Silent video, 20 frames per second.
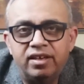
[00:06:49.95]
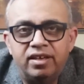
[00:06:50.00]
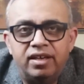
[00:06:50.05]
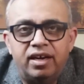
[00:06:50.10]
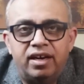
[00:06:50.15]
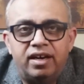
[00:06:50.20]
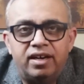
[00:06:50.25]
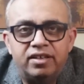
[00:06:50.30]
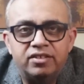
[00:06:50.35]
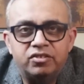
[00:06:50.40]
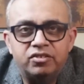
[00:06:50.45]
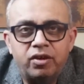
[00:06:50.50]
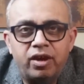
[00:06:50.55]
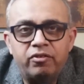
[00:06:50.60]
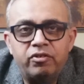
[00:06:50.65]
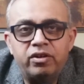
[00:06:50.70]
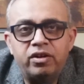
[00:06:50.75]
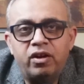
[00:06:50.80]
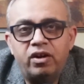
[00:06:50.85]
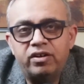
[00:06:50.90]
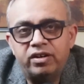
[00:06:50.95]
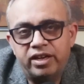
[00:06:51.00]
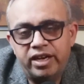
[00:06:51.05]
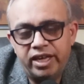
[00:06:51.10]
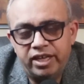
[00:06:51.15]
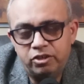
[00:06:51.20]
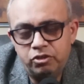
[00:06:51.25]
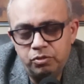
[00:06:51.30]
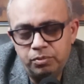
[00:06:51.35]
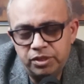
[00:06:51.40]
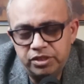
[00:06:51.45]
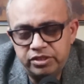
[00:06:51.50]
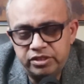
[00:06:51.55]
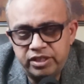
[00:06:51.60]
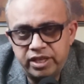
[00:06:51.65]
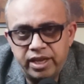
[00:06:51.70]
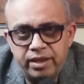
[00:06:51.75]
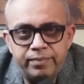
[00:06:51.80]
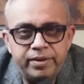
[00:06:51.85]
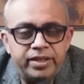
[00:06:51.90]
So I would not take too much
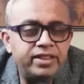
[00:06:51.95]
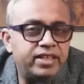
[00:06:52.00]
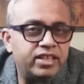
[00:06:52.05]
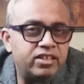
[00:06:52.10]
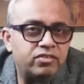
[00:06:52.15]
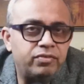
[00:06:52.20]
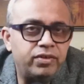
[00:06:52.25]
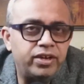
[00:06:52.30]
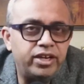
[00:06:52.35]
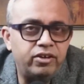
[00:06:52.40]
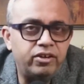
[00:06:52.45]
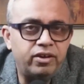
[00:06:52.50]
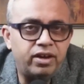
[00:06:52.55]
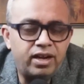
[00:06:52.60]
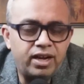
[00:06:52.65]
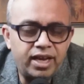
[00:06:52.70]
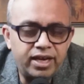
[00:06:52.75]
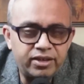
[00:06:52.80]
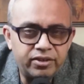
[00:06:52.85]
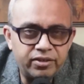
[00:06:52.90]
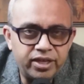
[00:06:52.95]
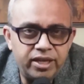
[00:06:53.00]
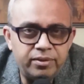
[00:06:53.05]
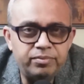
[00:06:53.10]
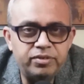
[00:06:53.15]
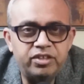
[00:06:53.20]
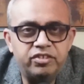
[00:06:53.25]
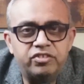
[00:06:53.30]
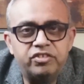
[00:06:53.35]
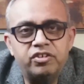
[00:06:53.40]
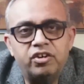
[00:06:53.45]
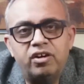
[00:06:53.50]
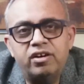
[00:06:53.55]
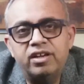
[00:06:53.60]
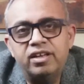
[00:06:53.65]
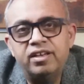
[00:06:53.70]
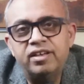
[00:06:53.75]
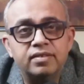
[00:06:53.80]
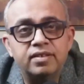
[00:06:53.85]
time in this video. I'd like to keep this short.